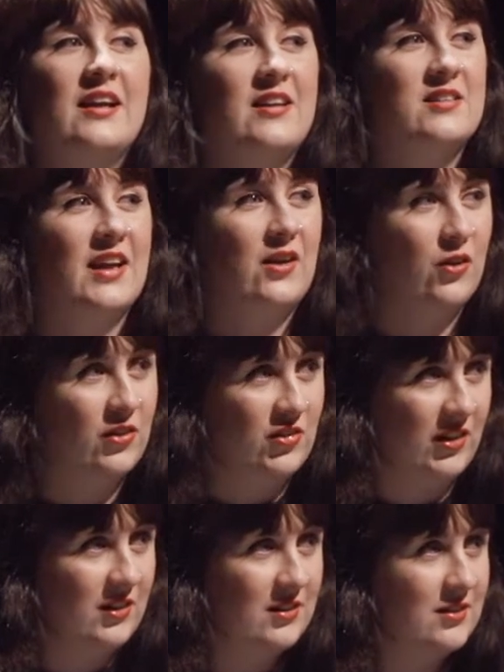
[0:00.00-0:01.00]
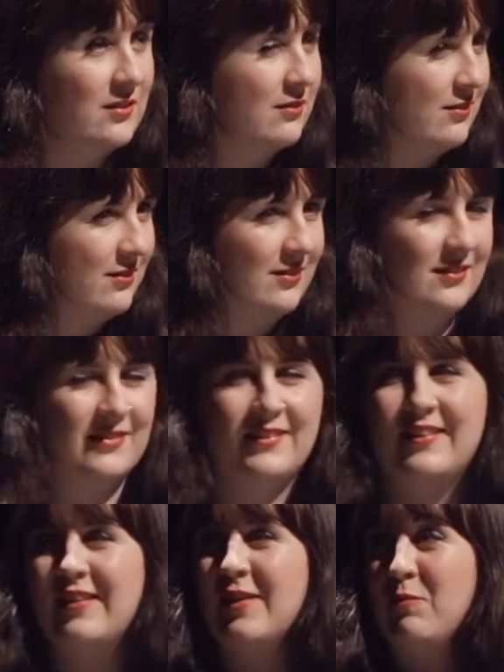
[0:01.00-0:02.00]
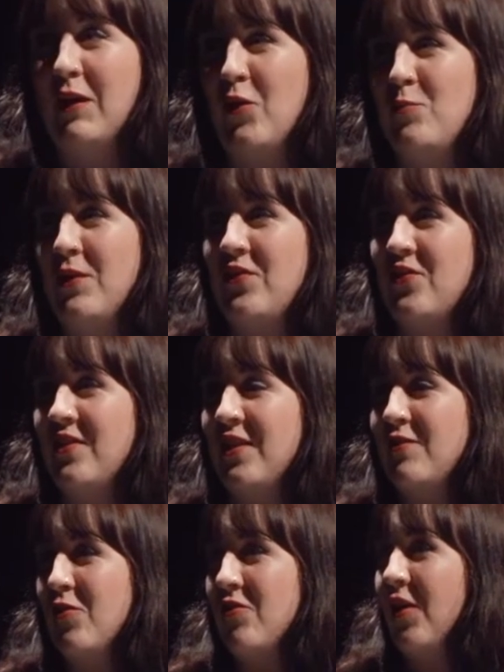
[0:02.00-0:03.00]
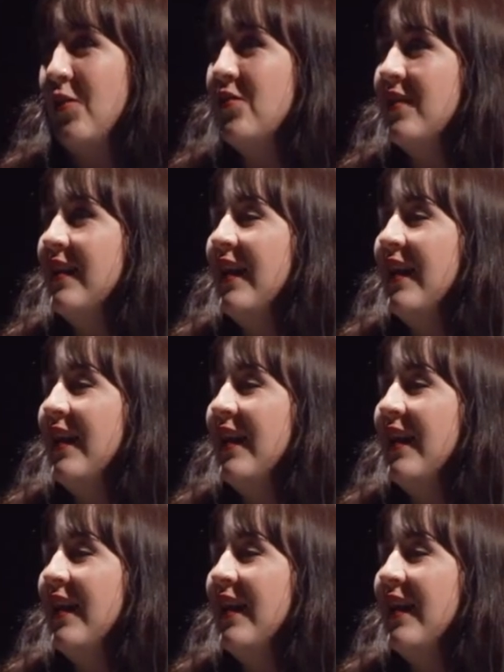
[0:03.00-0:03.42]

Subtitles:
and technologist. Best business card I've ever owned.